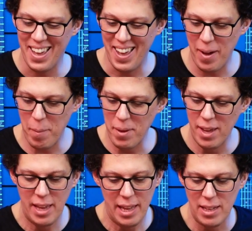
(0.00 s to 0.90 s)

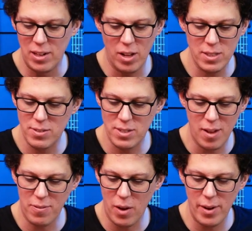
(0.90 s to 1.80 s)
Lots of
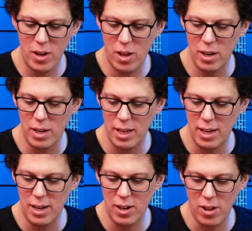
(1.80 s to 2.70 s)
stuff going on,
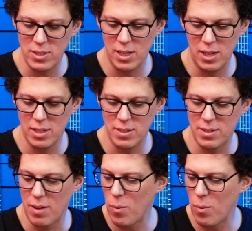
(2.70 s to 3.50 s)
lots and lots of stuff.